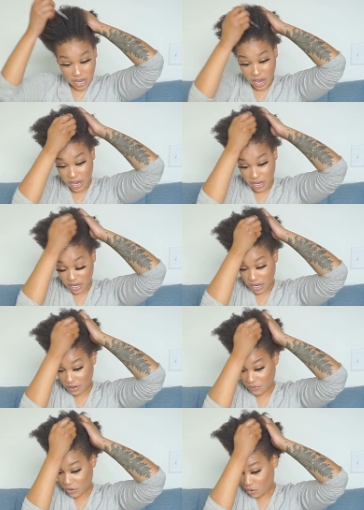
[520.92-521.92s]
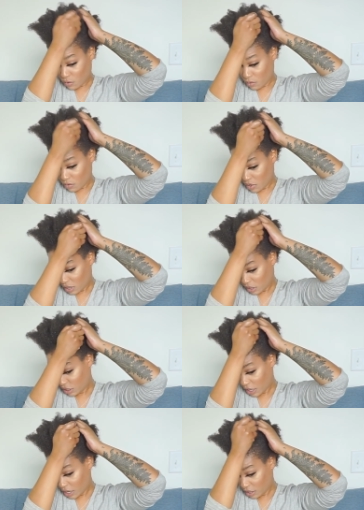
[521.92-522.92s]
And if you
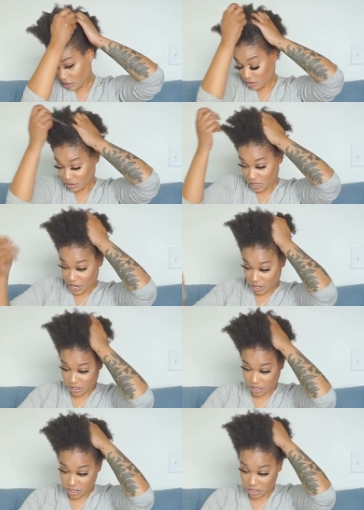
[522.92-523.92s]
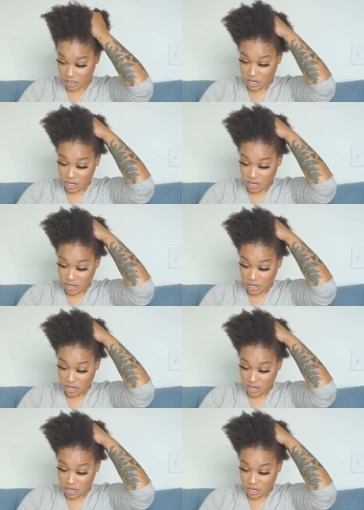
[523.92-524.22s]
change those energies